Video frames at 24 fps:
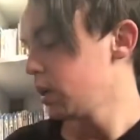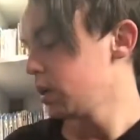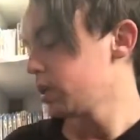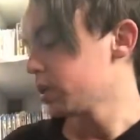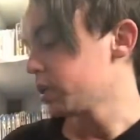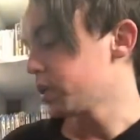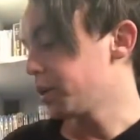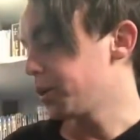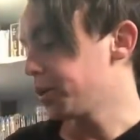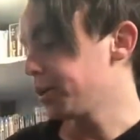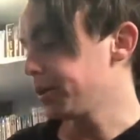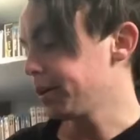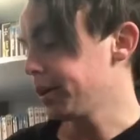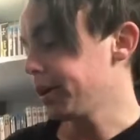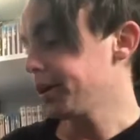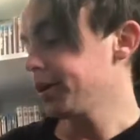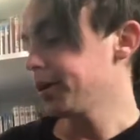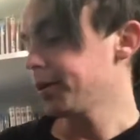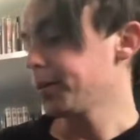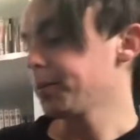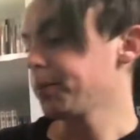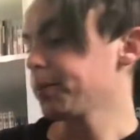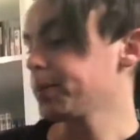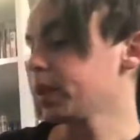So
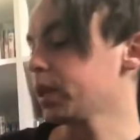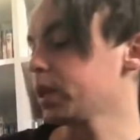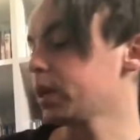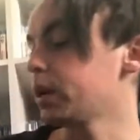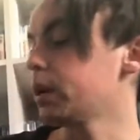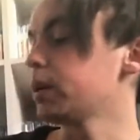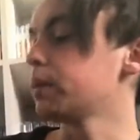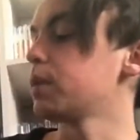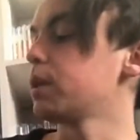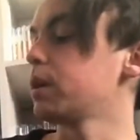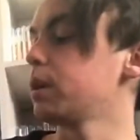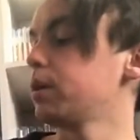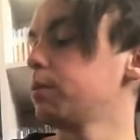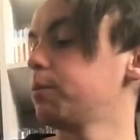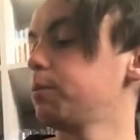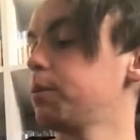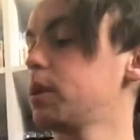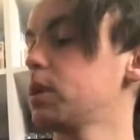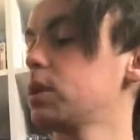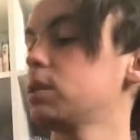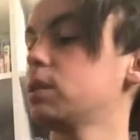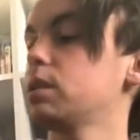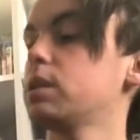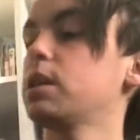yeah,
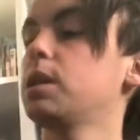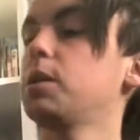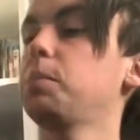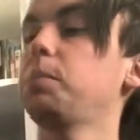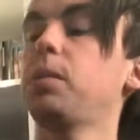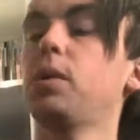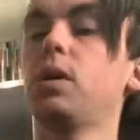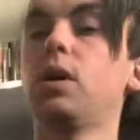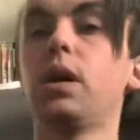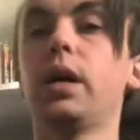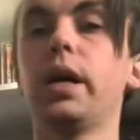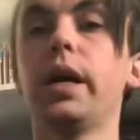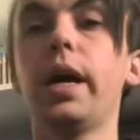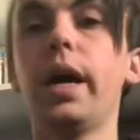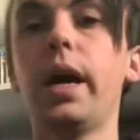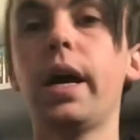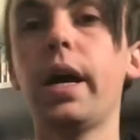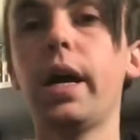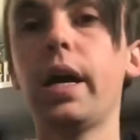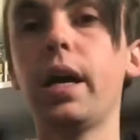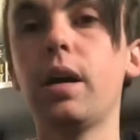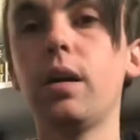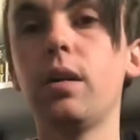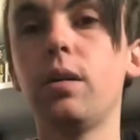first up I
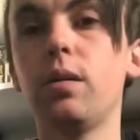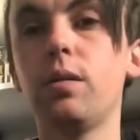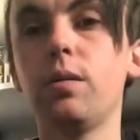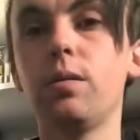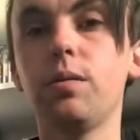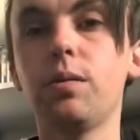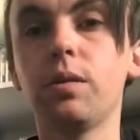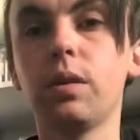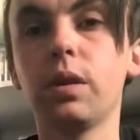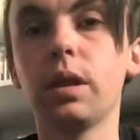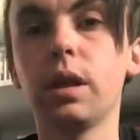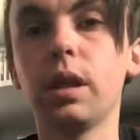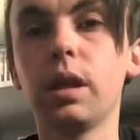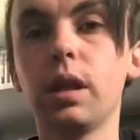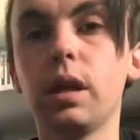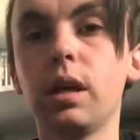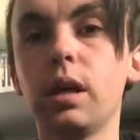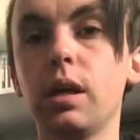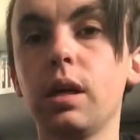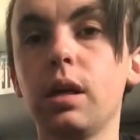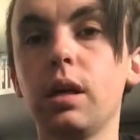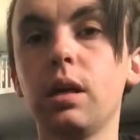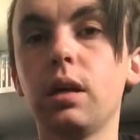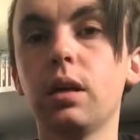have
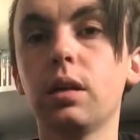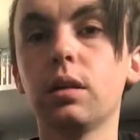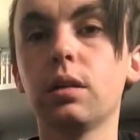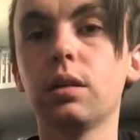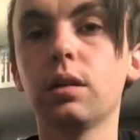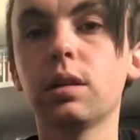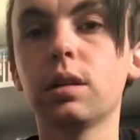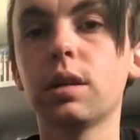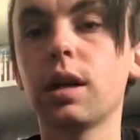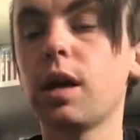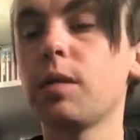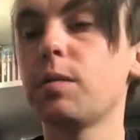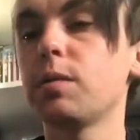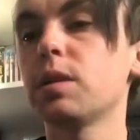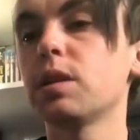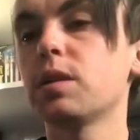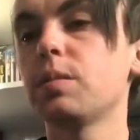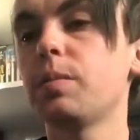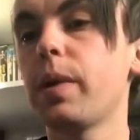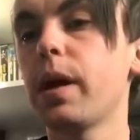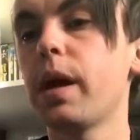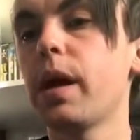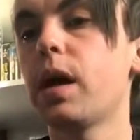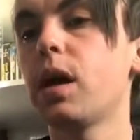the
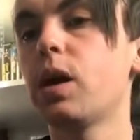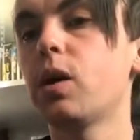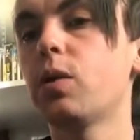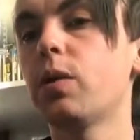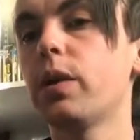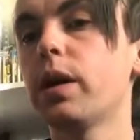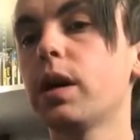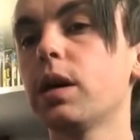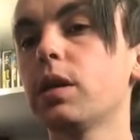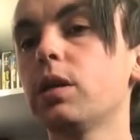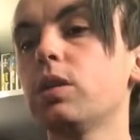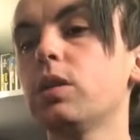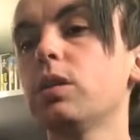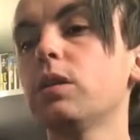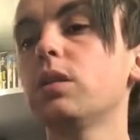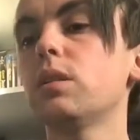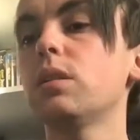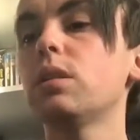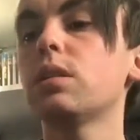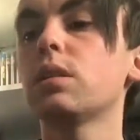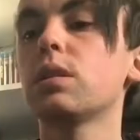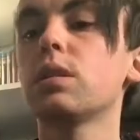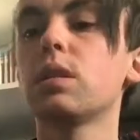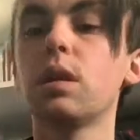Saban's Power
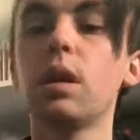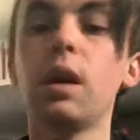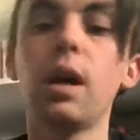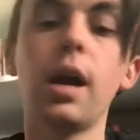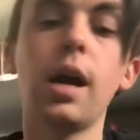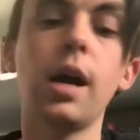Rangers.